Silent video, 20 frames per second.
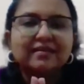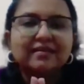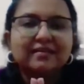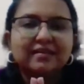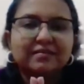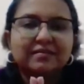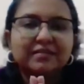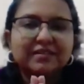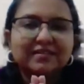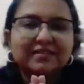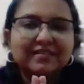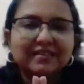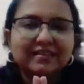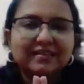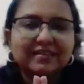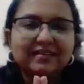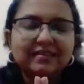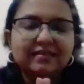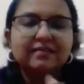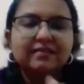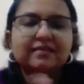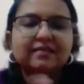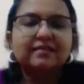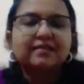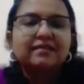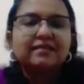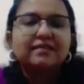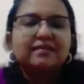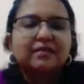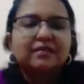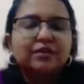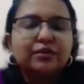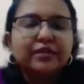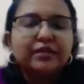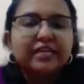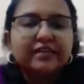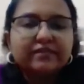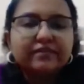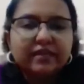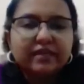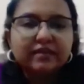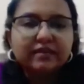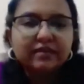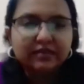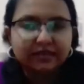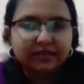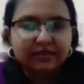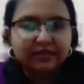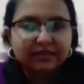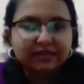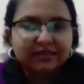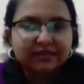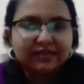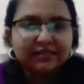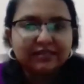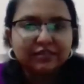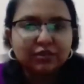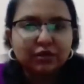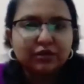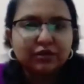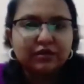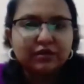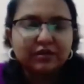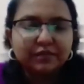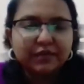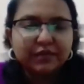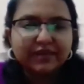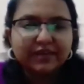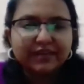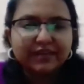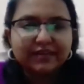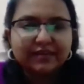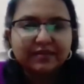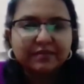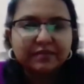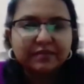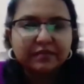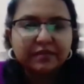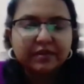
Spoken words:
Namaste. Good evening. This is Dr. Aparna.